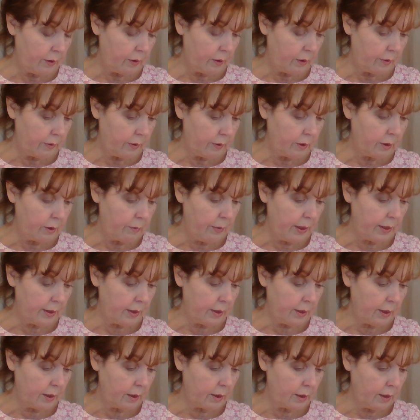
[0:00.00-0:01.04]
uh, the
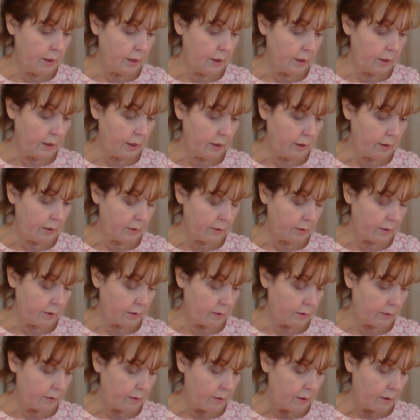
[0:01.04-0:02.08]
domestic
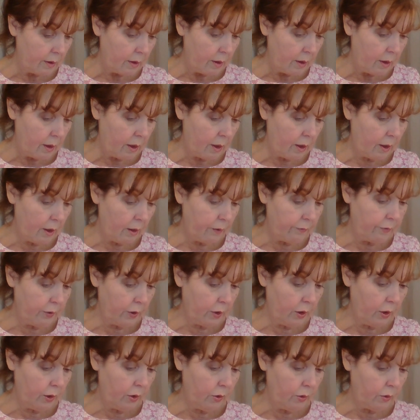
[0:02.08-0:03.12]
details of the
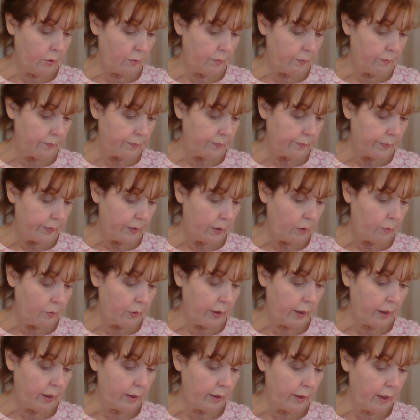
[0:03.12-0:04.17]
home
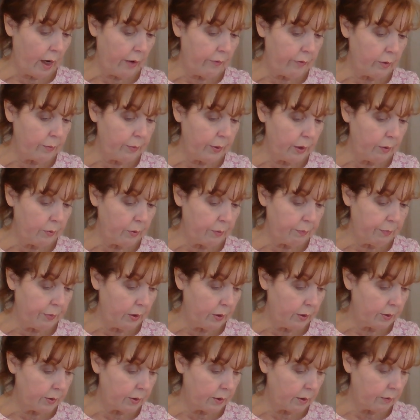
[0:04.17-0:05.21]
can never be
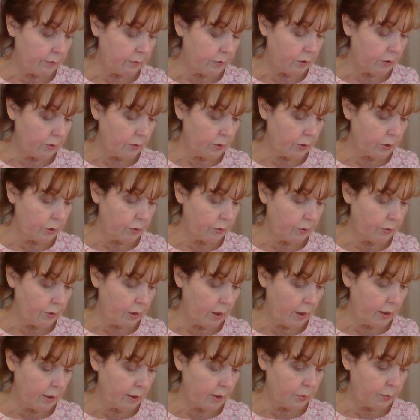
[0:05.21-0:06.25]
repulsive to the true
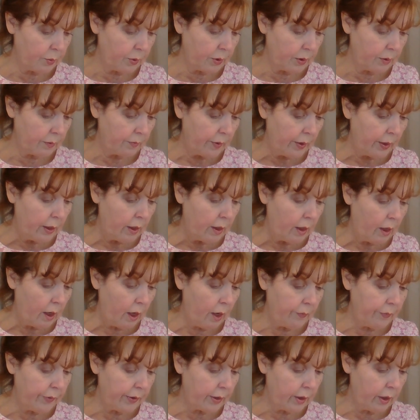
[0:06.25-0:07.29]
husband.
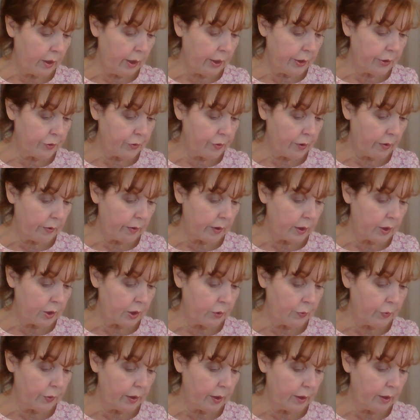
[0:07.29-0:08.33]
On the contrary,
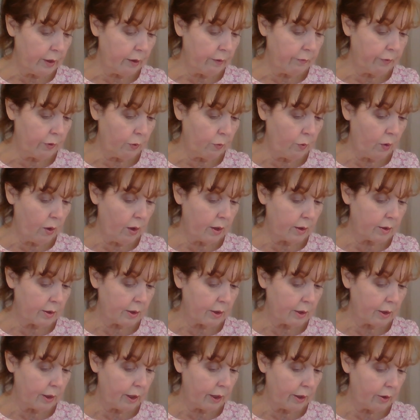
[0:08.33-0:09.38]
to relieve the wants
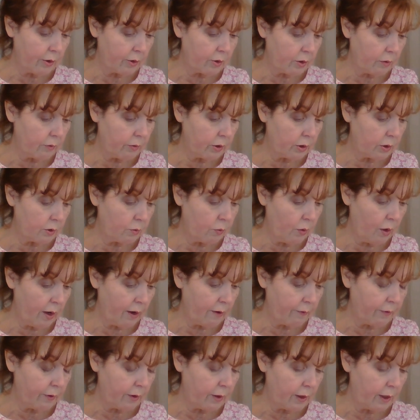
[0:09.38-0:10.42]
and cares of his
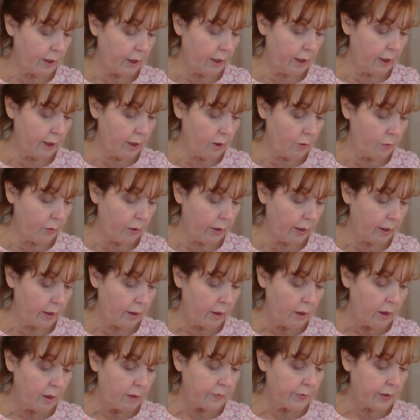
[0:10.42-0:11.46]
wife in any way
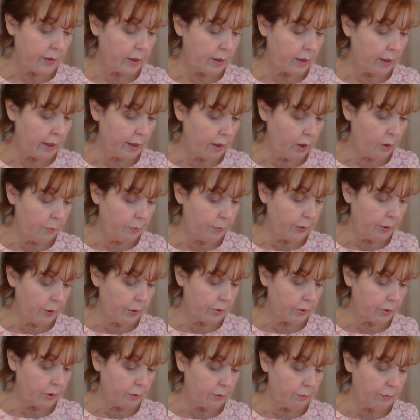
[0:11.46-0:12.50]
and help
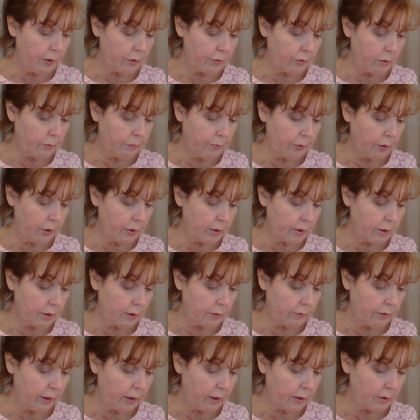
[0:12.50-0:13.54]
her to bear the burdens
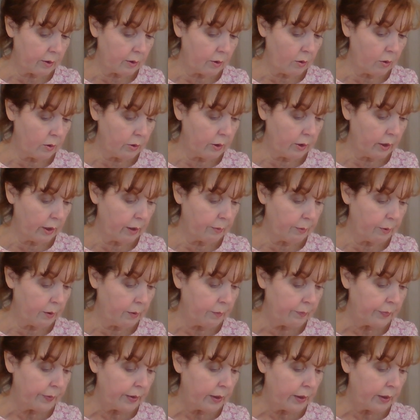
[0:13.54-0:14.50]
of household labor